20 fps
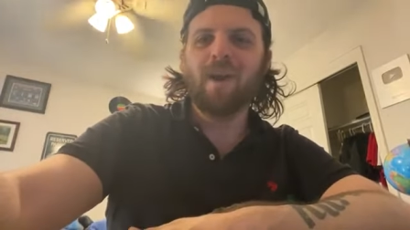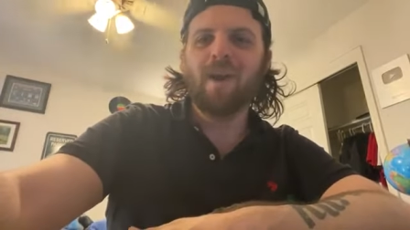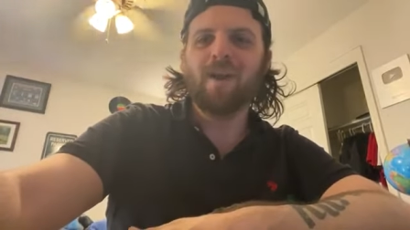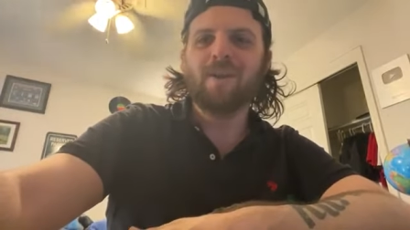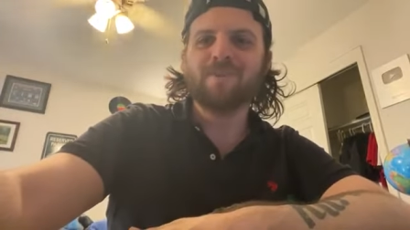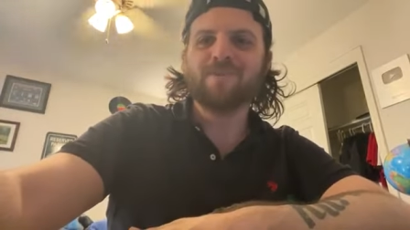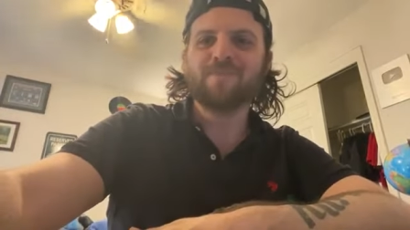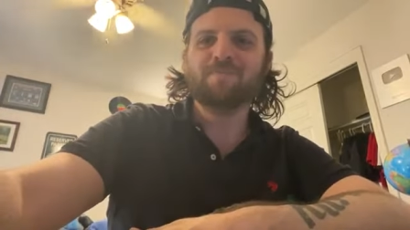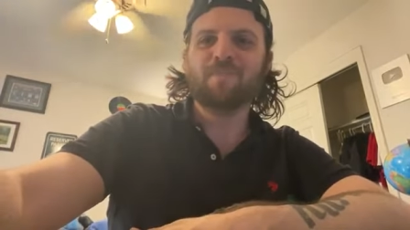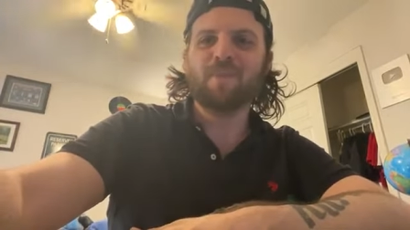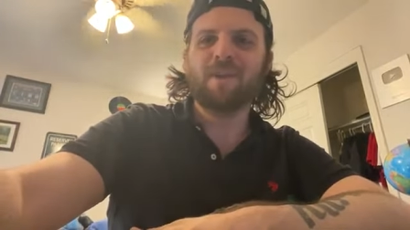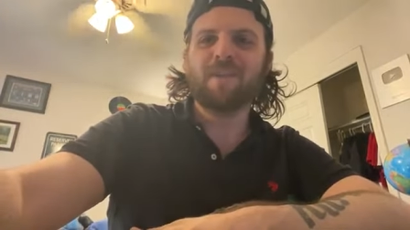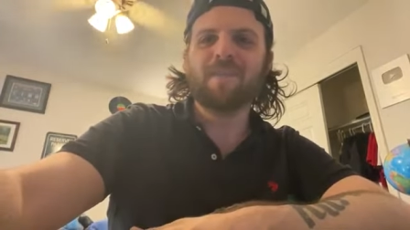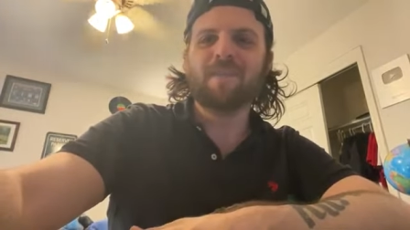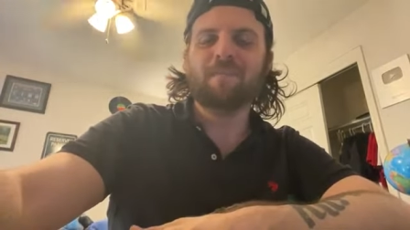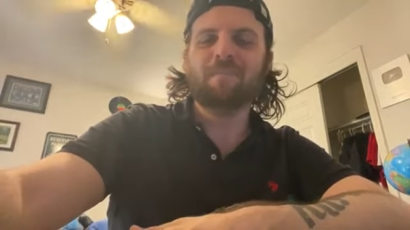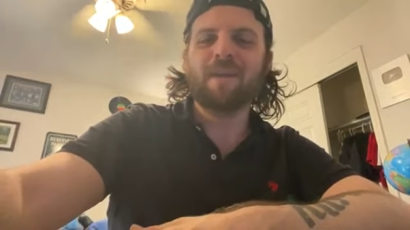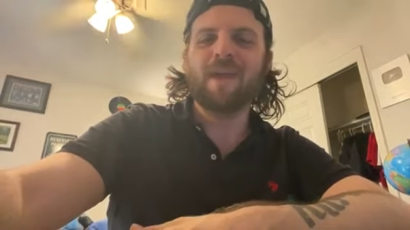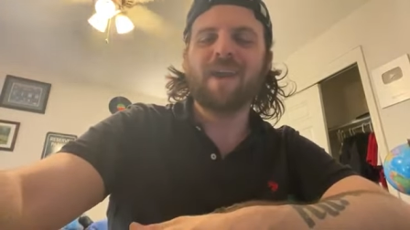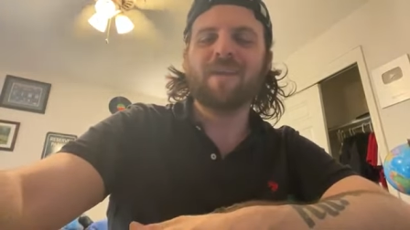I was bringing
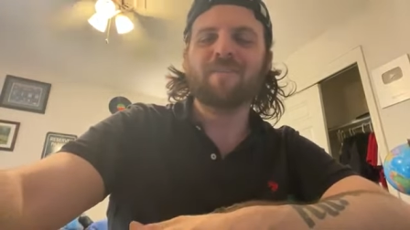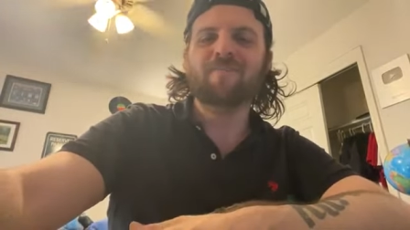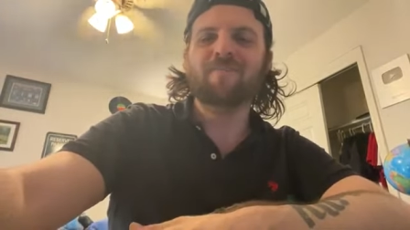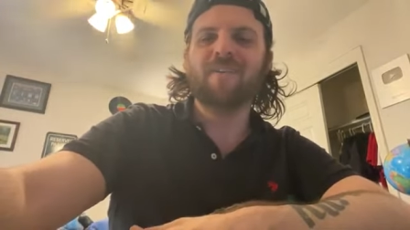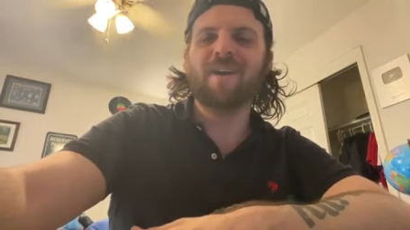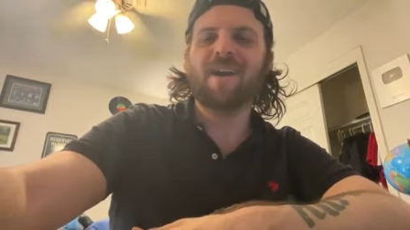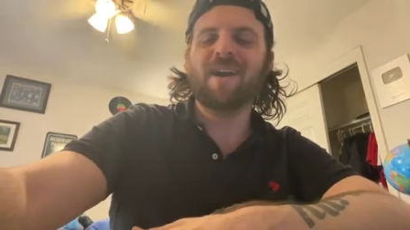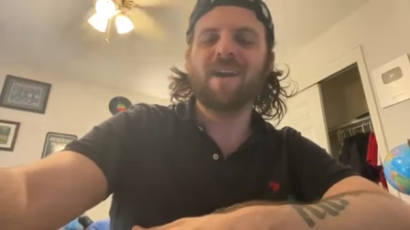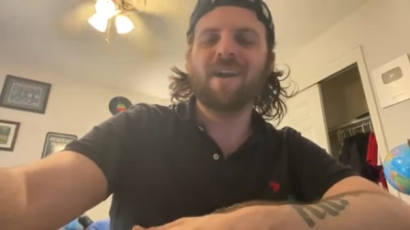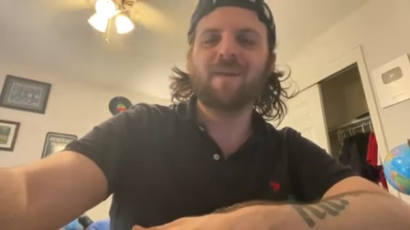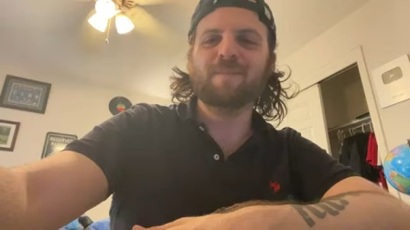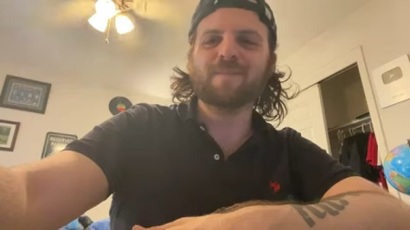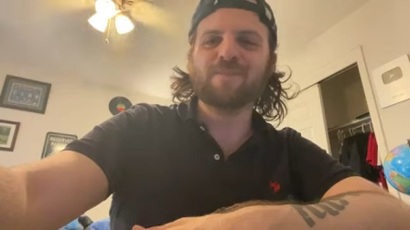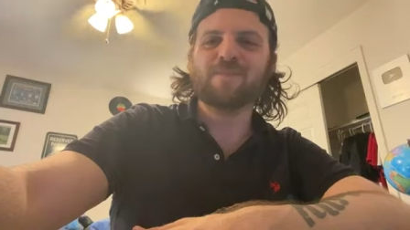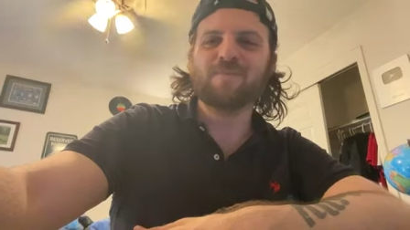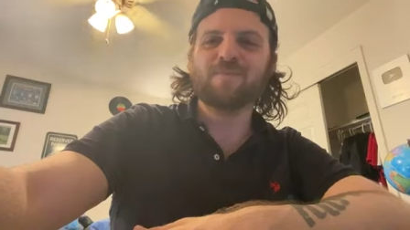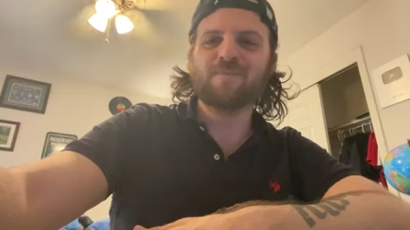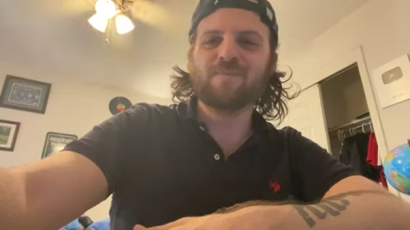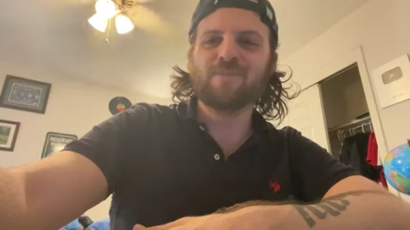the bad vibes,